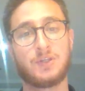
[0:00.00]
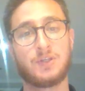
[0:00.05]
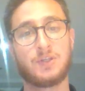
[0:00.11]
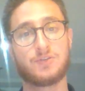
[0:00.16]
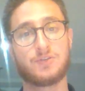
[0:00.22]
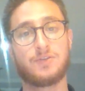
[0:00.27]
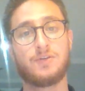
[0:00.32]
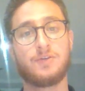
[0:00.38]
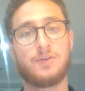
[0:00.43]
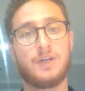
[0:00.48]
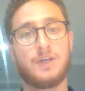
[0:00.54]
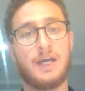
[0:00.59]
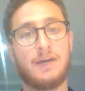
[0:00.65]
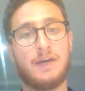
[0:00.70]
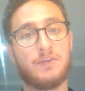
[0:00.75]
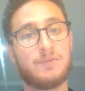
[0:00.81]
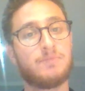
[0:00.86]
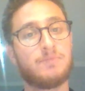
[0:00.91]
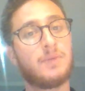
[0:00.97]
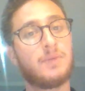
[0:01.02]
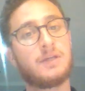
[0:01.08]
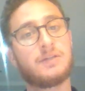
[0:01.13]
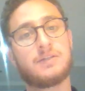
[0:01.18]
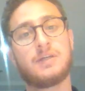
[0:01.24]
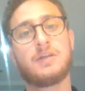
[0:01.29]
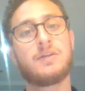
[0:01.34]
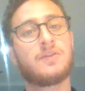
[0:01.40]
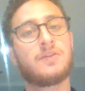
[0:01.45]
So there you have it,
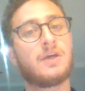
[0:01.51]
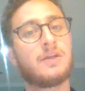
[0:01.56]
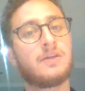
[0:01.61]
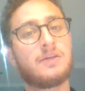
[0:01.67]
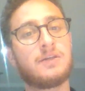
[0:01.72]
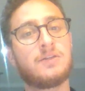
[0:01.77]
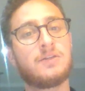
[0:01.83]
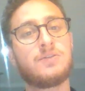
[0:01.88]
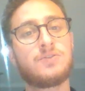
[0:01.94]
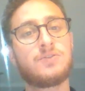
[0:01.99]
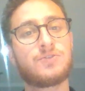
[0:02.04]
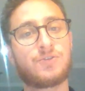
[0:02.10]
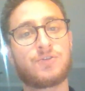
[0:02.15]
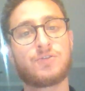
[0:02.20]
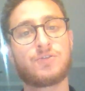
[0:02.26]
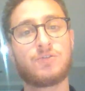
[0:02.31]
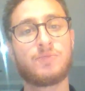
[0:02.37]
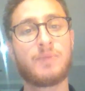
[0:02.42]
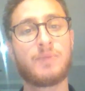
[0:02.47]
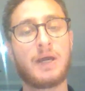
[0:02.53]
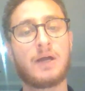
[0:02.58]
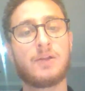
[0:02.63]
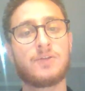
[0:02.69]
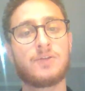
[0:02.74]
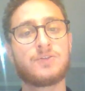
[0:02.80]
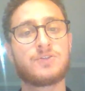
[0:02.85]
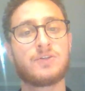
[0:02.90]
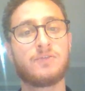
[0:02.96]
maintaining that internal
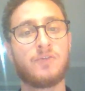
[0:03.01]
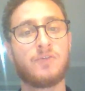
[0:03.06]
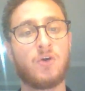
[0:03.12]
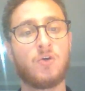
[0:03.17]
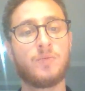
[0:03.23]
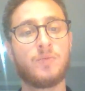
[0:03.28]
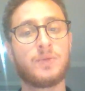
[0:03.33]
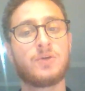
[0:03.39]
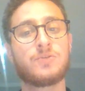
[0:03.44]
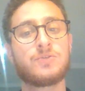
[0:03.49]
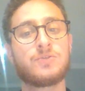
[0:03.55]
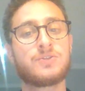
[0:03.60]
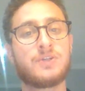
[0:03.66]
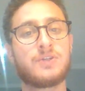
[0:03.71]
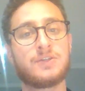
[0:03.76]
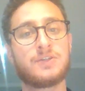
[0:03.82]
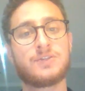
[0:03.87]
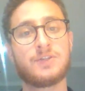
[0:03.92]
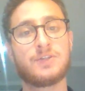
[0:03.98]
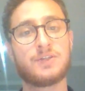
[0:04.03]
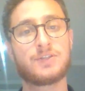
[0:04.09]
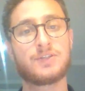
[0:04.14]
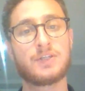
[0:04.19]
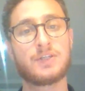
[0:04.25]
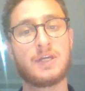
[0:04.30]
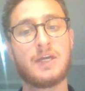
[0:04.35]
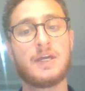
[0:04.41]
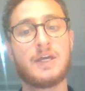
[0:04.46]
balance of
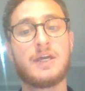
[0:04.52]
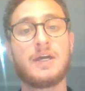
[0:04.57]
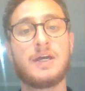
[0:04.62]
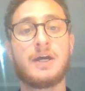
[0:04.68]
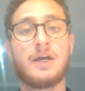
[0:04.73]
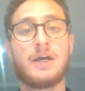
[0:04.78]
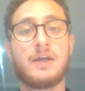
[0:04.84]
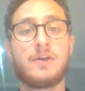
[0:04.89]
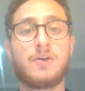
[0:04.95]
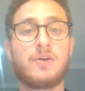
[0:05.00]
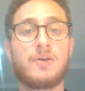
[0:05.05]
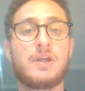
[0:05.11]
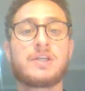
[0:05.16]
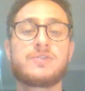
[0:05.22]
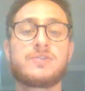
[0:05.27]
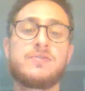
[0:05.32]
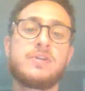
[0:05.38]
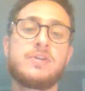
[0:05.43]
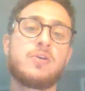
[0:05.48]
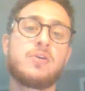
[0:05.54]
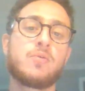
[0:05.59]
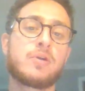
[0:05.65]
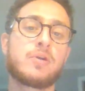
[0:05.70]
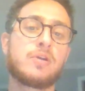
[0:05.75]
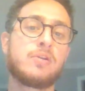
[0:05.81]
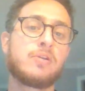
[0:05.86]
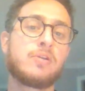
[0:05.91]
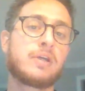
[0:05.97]
homeostasis. In our next video,
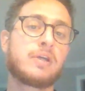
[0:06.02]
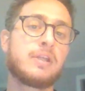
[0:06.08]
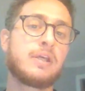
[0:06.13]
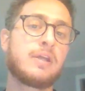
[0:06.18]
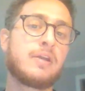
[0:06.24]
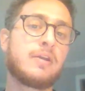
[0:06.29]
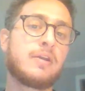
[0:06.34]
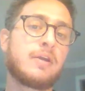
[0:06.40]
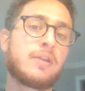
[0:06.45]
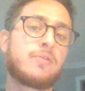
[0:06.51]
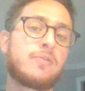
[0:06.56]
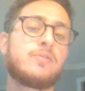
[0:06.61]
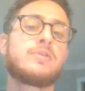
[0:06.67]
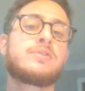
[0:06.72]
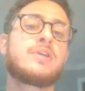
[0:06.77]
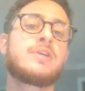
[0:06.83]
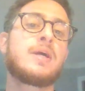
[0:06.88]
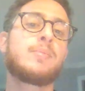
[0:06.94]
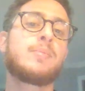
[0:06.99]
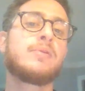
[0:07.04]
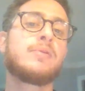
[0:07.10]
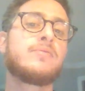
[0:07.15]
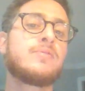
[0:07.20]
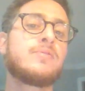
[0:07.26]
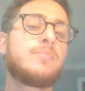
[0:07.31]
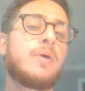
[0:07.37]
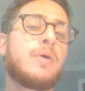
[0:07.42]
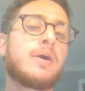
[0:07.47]
we're going to look at yet another example
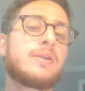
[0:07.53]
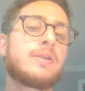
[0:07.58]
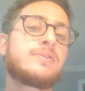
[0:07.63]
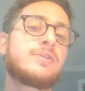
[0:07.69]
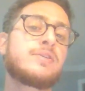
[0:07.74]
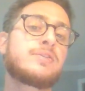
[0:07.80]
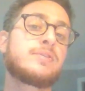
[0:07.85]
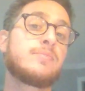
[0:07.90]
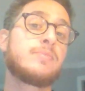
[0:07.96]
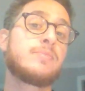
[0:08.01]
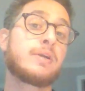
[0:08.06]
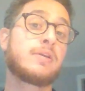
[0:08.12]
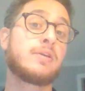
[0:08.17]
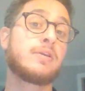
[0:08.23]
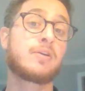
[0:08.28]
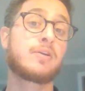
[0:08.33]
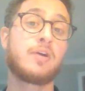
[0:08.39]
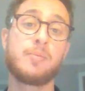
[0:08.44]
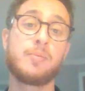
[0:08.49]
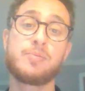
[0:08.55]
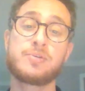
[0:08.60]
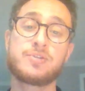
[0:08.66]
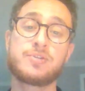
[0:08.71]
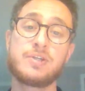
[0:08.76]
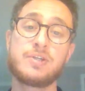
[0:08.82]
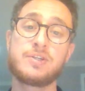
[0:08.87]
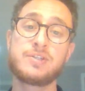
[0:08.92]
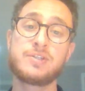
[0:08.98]
of a body system that can
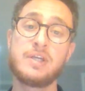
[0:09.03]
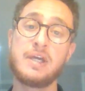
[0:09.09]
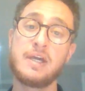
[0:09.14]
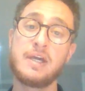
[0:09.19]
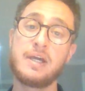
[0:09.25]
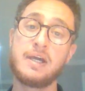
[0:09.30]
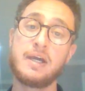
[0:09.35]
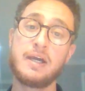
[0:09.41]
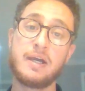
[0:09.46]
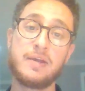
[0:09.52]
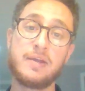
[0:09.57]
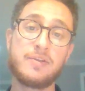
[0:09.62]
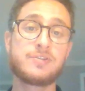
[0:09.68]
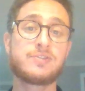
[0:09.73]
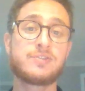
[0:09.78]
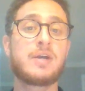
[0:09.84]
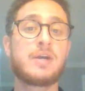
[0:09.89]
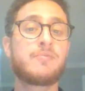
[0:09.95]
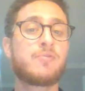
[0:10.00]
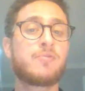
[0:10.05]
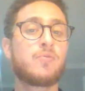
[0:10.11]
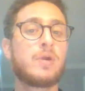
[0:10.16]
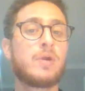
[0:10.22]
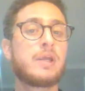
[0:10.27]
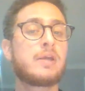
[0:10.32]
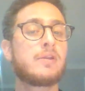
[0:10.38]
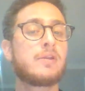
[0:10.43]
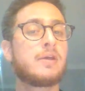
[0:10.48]
accomplish this, this time for
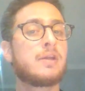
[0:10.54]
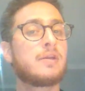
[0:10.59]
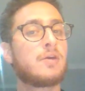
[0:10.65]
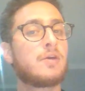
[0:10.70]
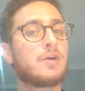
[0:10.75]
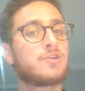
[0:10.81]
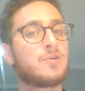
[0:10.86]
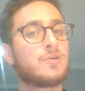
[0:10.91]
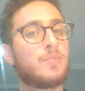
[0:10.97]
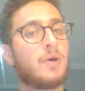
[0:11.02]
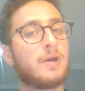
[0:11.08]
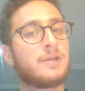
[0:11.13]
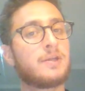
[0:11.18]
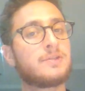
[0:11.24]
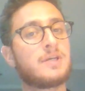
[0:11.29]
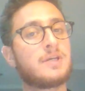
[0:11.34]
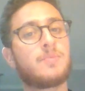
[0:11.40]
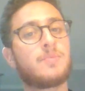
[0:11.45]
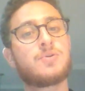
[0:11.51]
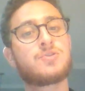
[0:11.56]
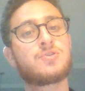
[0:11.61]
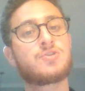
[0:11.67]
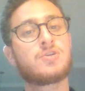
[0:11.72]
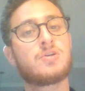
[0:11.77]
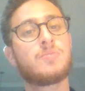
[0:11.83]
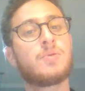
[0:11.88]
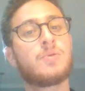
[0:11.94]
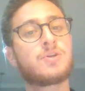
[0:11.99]
regulating not your body
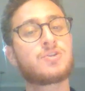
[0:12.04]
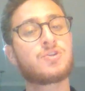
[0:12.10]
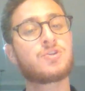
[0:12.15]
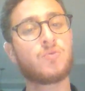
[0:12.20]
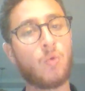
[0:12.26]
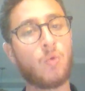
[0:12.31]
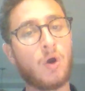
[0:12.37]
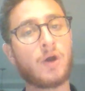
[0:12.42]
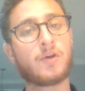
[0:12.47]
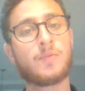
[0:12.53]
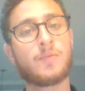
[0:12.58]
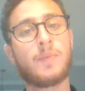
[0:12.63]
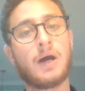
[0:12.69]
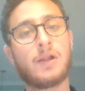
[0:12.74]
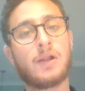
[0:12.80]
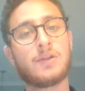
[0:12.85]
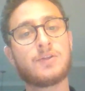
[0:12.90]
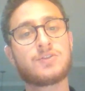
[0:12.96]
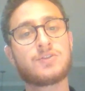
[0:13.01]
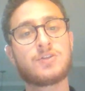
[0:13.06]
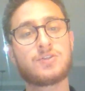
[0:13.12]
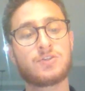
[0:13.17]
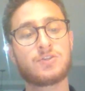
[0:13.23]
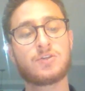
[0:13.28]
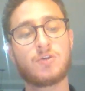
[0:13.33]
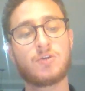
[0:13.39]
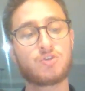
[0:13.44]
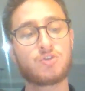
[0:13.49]
temperature, but your water balance.
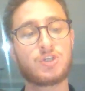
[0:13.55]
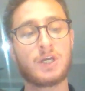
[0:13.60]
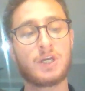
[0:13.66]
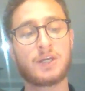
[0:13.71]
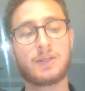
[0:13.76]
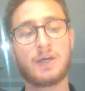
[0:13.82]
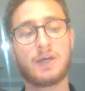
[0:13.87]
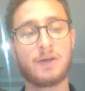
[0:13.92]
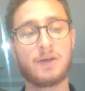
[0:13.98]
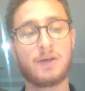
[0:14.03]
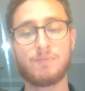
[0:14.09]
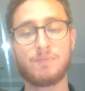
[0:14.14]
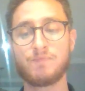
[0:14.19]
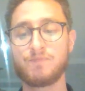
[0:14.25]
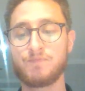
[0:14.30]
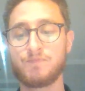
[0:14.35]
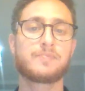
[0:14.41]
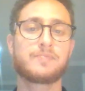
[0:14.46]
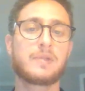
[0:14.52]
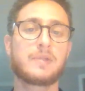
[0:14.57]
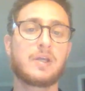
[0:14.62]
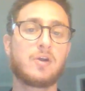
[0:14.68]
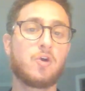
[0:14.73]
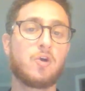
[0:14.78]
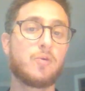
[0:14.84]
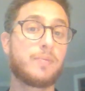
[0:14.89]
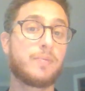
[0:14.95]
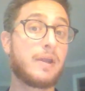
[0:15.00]
So go check that out.
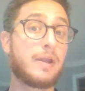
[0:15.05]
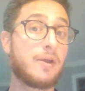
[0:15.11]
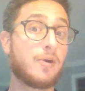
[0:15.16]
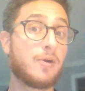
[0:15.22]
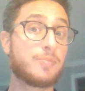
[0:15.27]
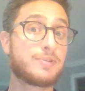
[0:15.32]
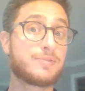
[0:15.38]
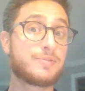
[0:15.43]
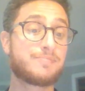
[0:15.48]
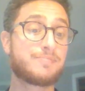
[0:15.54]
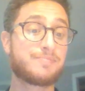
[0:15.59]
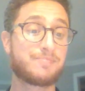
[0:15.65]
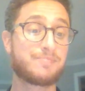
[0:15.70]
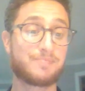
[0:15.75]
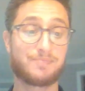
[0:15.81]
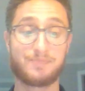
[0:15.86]
Hope that helps.